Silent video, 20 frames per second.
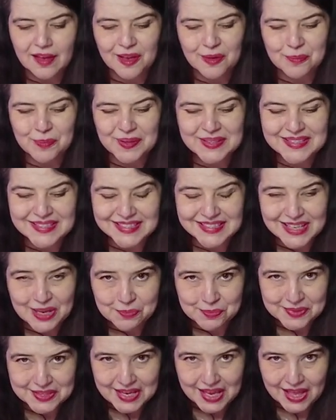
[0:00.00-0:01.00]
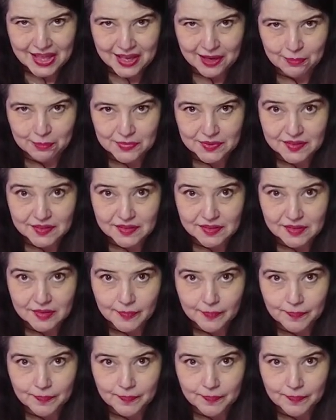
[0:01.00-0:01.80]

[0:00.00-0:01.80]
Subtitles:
but sometimes,